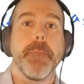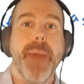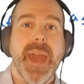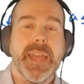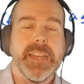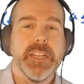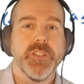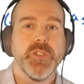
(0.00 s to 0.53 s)

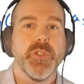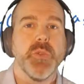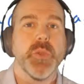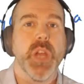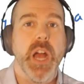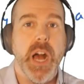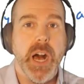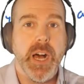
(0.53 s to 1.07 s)

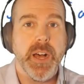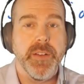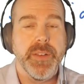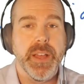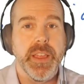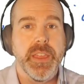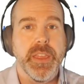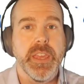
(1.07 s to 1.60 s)
magnitude
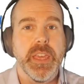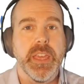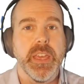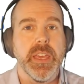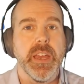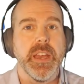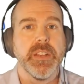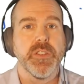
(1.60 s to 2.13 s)
of
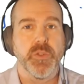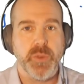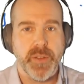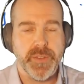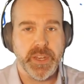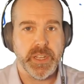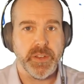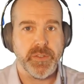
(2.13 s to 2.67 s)
the
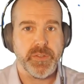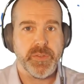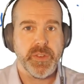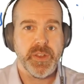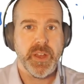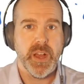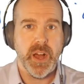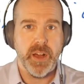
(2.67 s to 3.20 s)
derivative
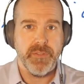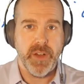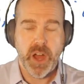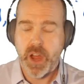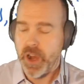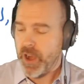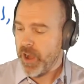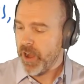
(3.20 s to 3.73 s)
of
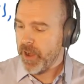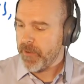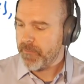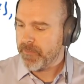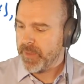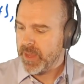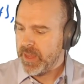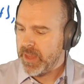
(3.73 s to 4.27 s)
R.
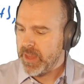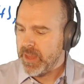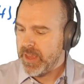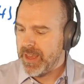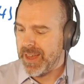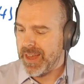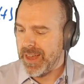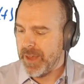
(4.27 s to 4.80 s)

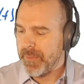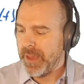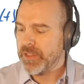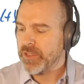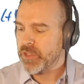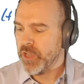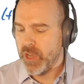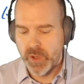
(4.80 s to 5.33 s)

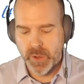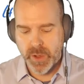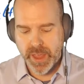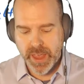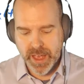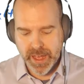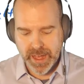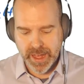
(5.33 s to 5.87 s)
And
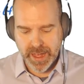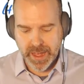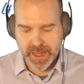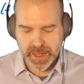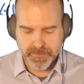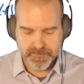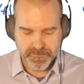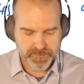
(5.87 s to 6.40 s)
so
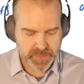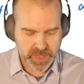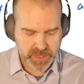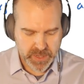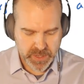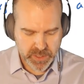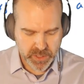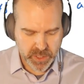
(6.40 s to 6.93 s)

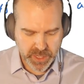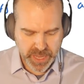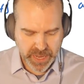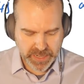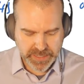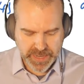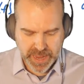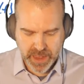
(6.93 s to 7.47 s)

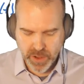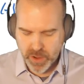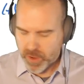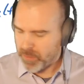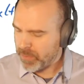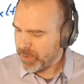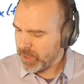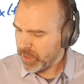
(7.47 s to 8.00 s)
looking
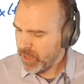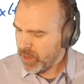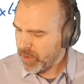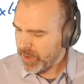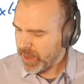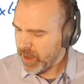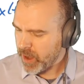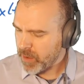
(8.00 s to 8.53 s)
down
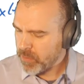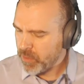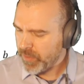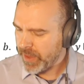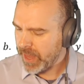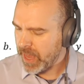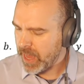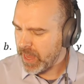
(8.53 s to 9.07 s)
below here,
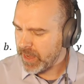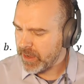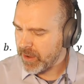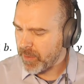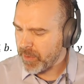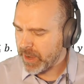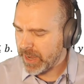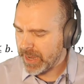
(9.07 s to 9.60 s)
moving on,
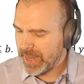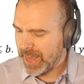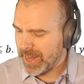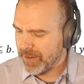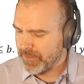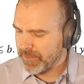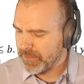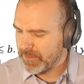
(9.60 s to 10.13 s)
and we're going to
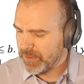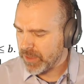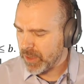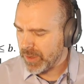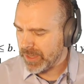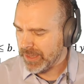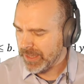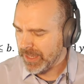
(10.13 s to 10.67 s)
kind of
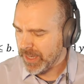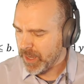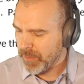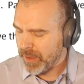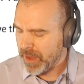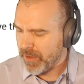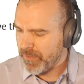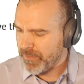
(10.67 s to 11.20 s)
go a little
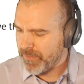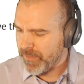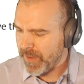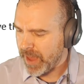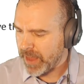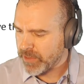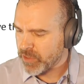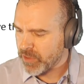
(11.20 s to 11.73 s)
bit
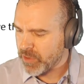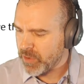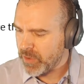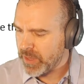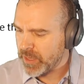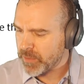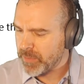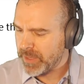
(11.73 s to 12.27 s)
faster
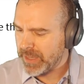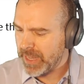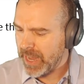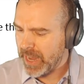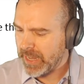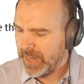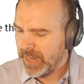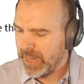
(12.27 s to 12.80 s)
through this, but
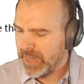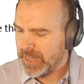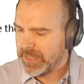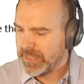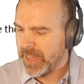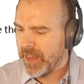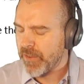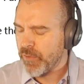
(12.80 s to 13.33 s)
the idea
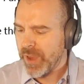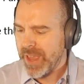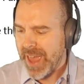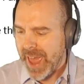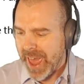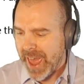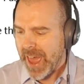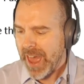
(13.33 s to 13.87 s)
is that if
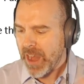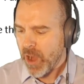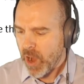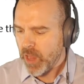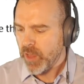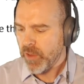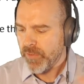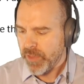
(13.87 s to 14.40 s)
we add
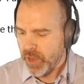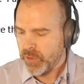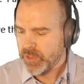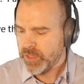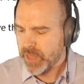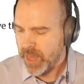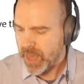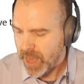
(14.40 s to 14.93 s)
all of
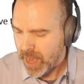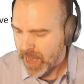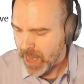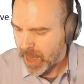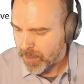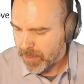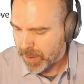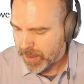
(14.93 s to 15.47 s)
those
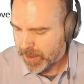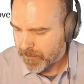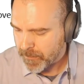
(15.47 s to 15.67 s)
up,